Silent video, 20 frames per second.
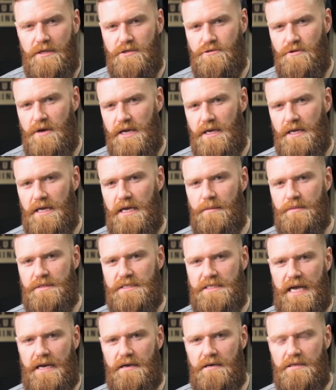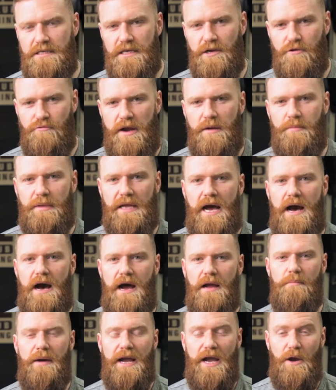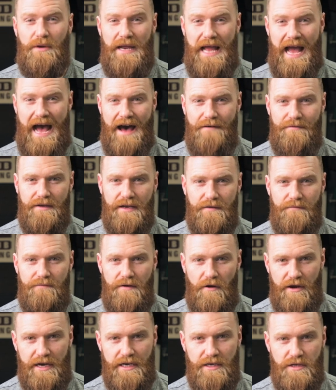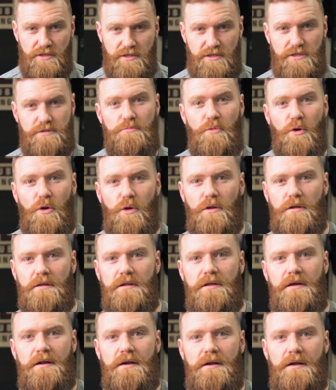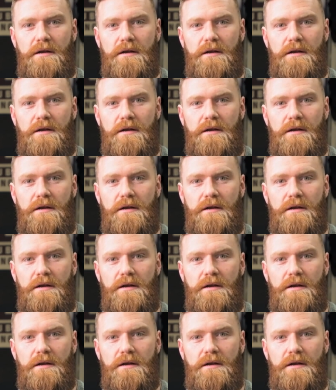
I try and keep standards incredibly high by only having a very small